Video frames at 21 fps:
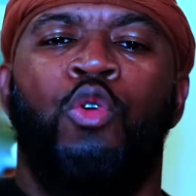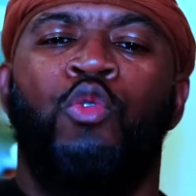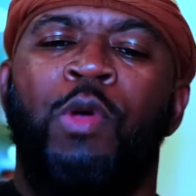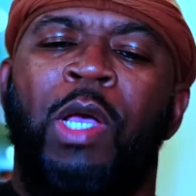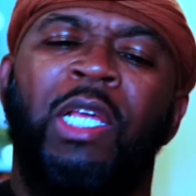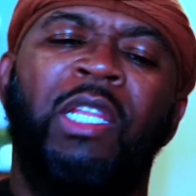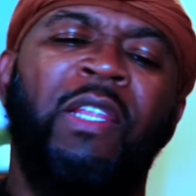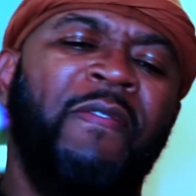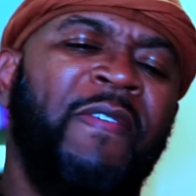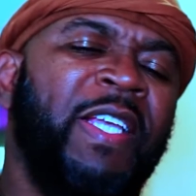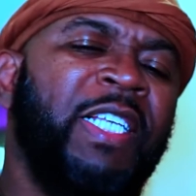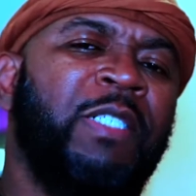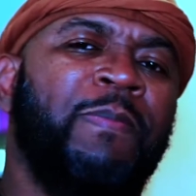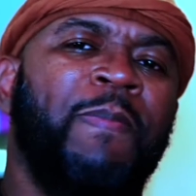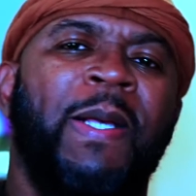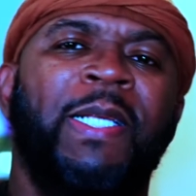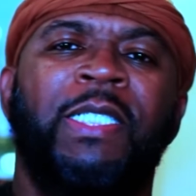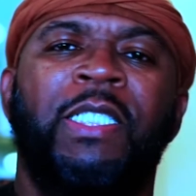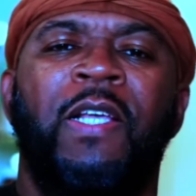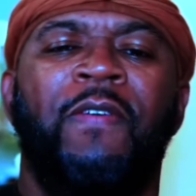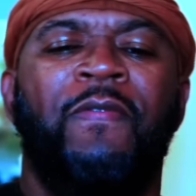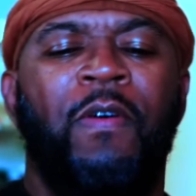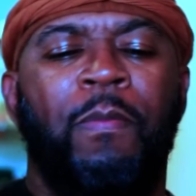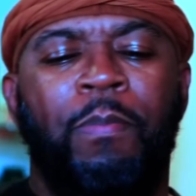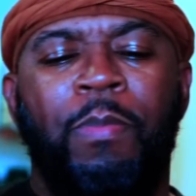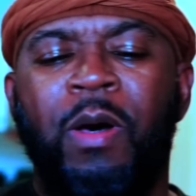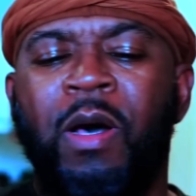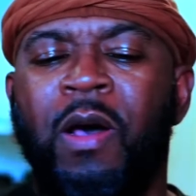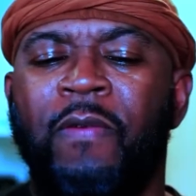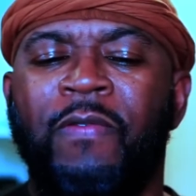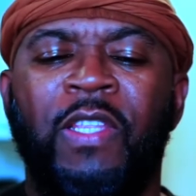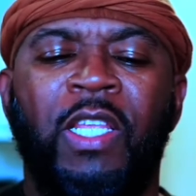who elevates myself
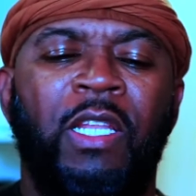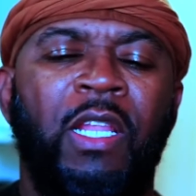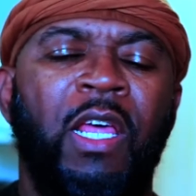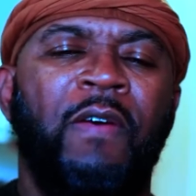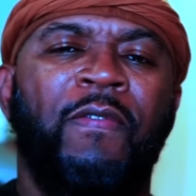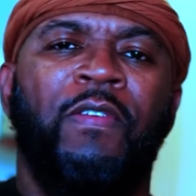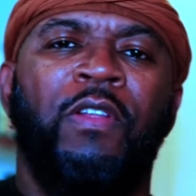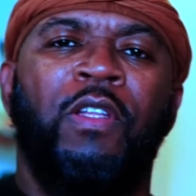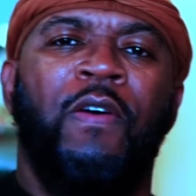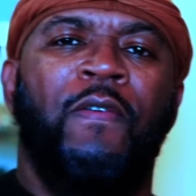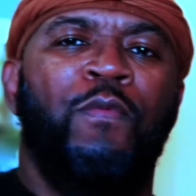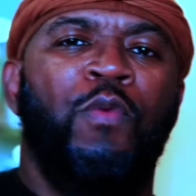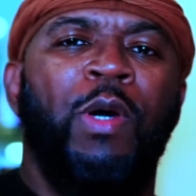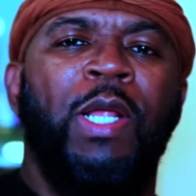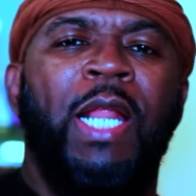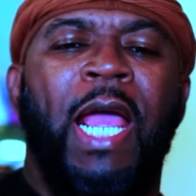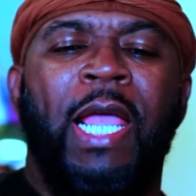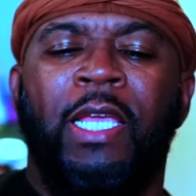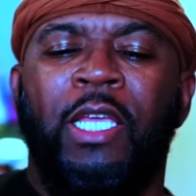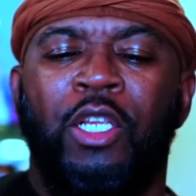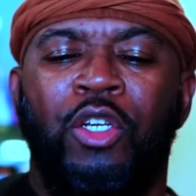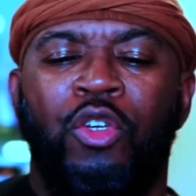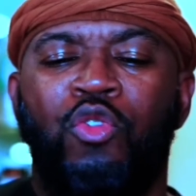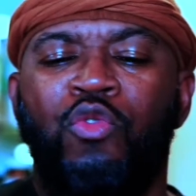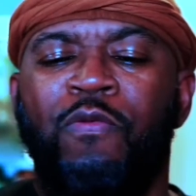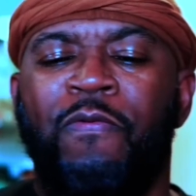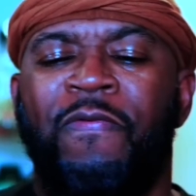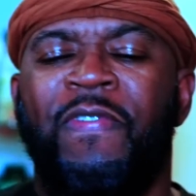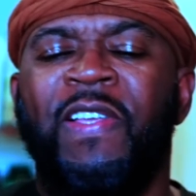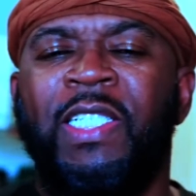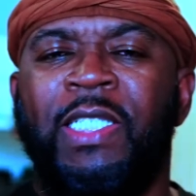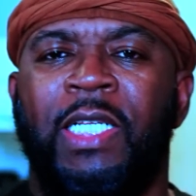above the level of what I can do
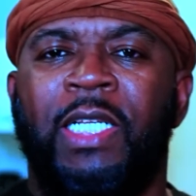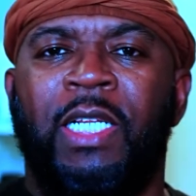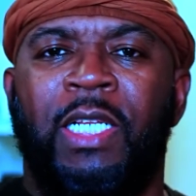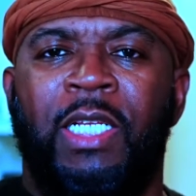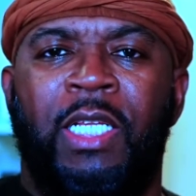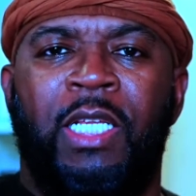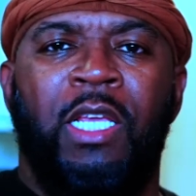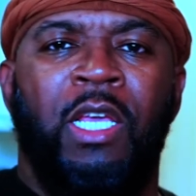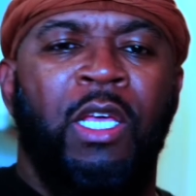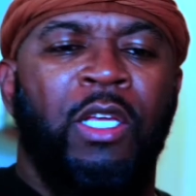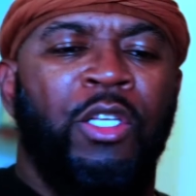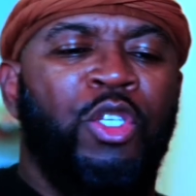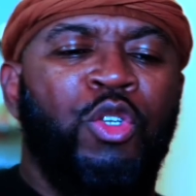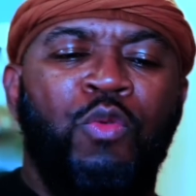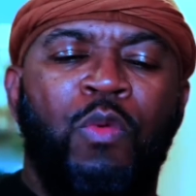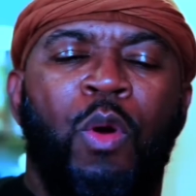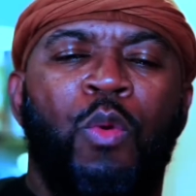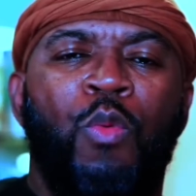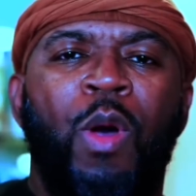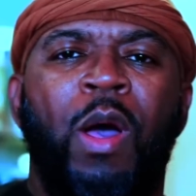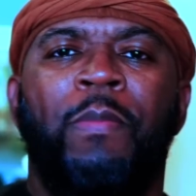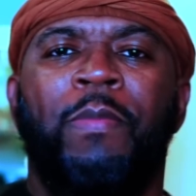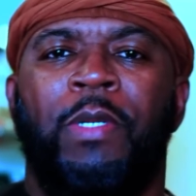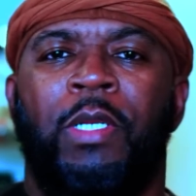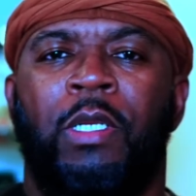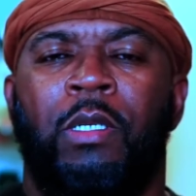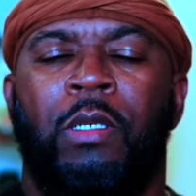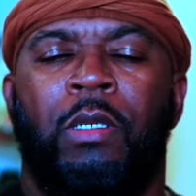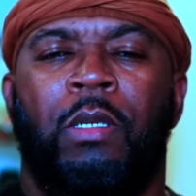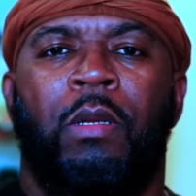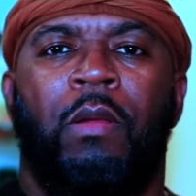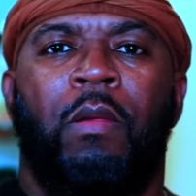physically to a woman,
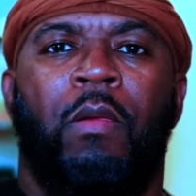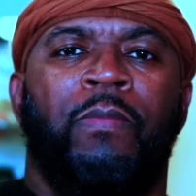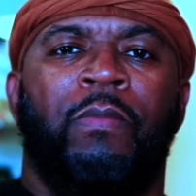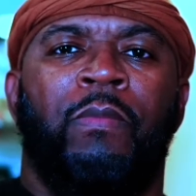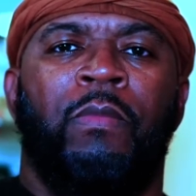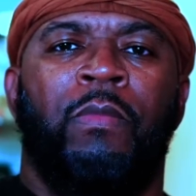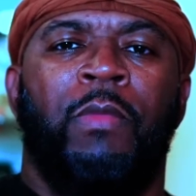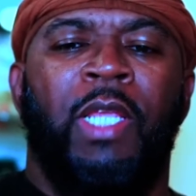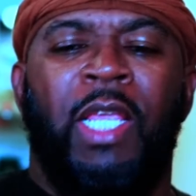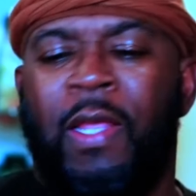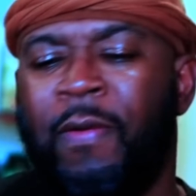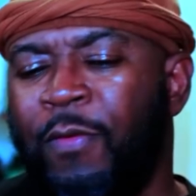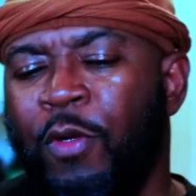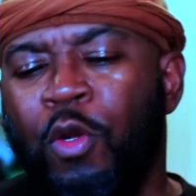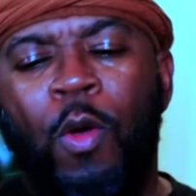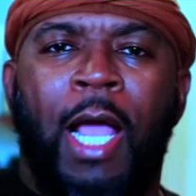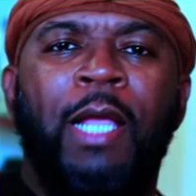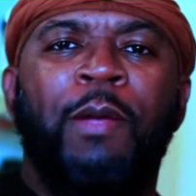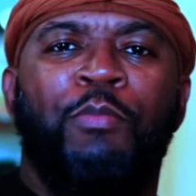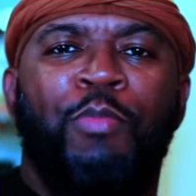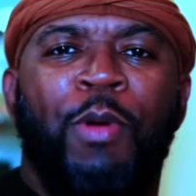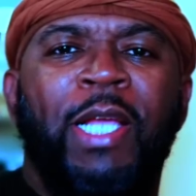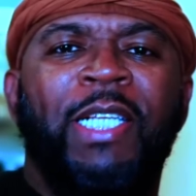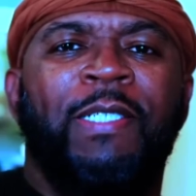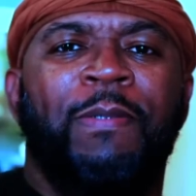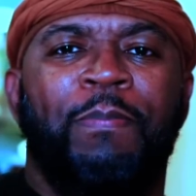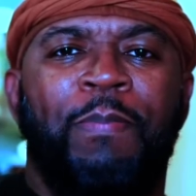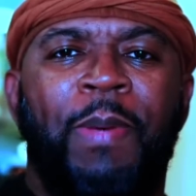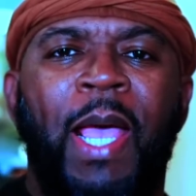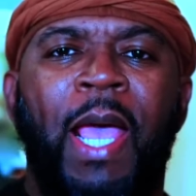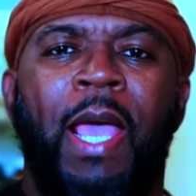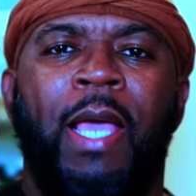even though I can break
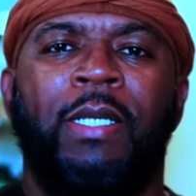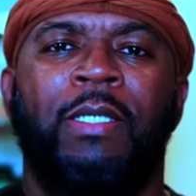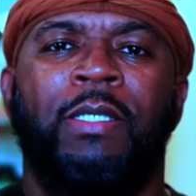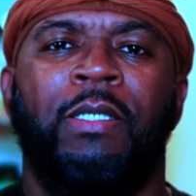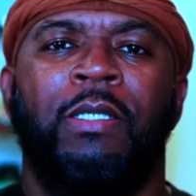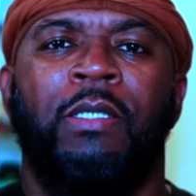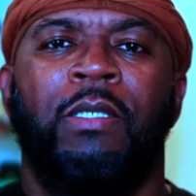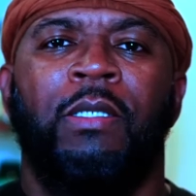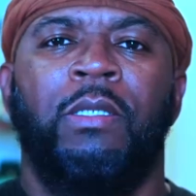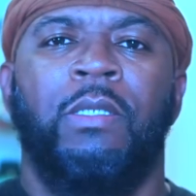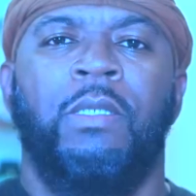some backs,